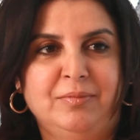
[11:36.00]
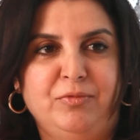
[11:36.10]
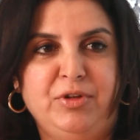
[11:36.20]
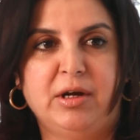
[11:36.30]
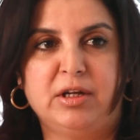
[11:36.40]

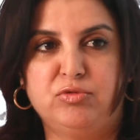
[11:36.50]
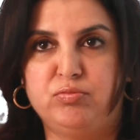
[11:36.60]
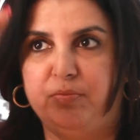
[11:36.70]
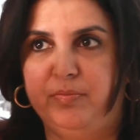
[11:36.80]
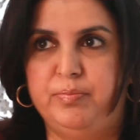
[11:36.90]
The
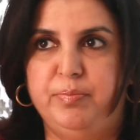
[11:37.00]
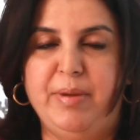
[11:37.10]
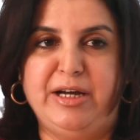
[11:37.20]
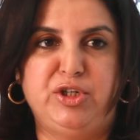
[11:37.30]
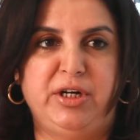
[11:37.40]

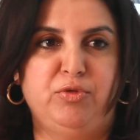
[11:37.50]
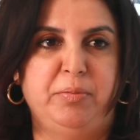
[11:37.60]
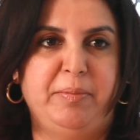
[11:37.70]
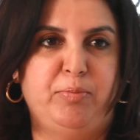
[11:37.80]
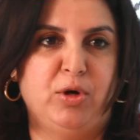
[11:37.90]
bed sheet would
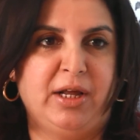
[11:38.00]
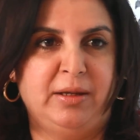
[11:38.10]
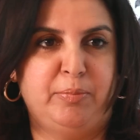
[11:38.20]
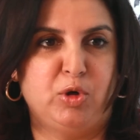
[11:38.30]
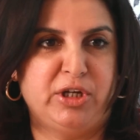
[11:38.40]
be put and
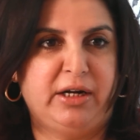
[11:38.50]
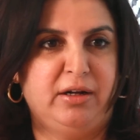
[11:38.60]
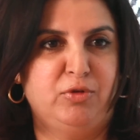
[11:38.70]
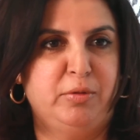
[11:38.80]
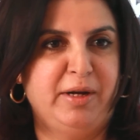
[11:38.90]
the
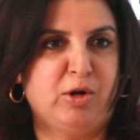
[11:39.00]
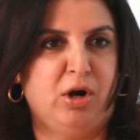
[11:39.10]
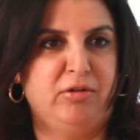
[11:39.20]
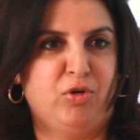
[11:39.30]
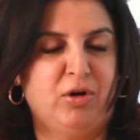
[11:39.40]
projector would be
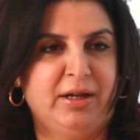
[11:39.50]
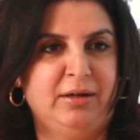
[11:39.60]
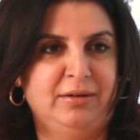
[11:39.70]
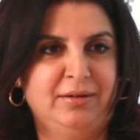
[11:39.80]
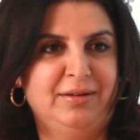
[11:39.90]
called for,
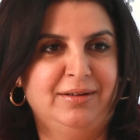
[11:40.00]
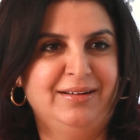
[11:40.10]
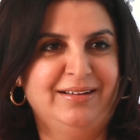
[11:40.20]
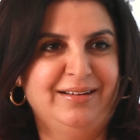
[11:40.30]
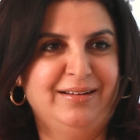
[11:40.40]
and
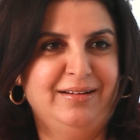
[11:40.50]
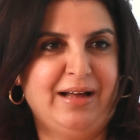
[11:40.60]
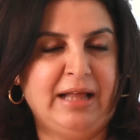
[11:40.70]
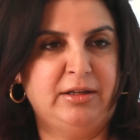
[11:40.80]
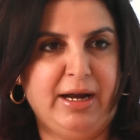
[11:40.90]

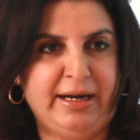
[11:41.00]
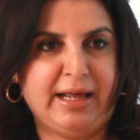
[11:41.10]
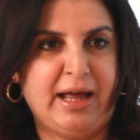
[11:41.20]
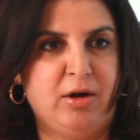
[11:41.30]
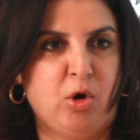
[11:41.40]

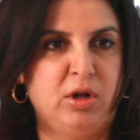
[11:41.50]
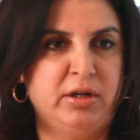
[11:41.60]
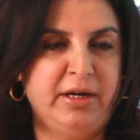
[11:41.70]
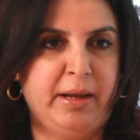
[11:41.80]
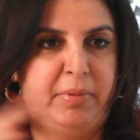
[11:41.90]
all
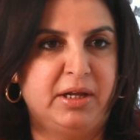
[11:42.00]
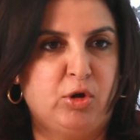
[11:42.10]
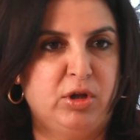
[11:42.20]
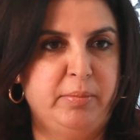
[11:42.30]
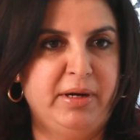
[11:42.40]
the neighbors,
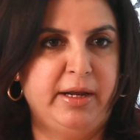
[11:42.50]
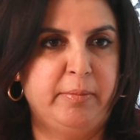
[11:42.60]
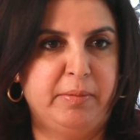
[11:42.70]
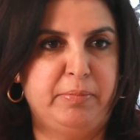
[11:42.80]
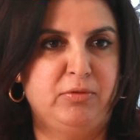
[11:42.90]
all the
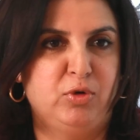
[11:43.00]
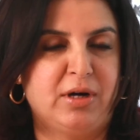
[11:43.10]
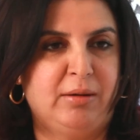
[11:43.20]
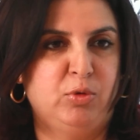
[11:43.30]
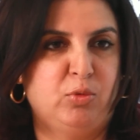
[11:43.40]
building people would
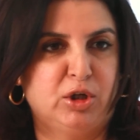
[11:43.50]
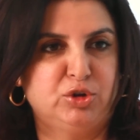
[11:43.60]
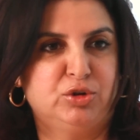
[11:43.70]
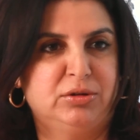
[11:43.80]
come to watch.